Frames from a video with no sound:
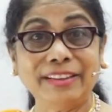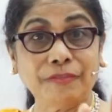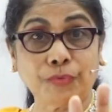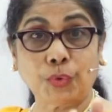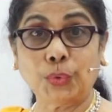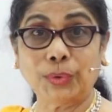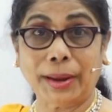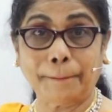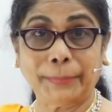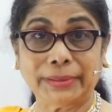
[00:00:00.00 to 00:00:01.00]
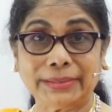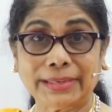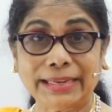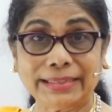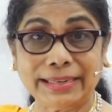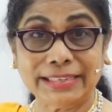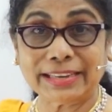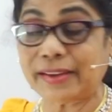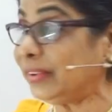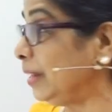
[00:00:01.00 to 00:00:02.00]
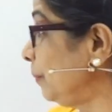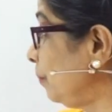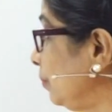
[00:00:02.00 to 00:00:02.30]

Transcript: the four numbers. 37,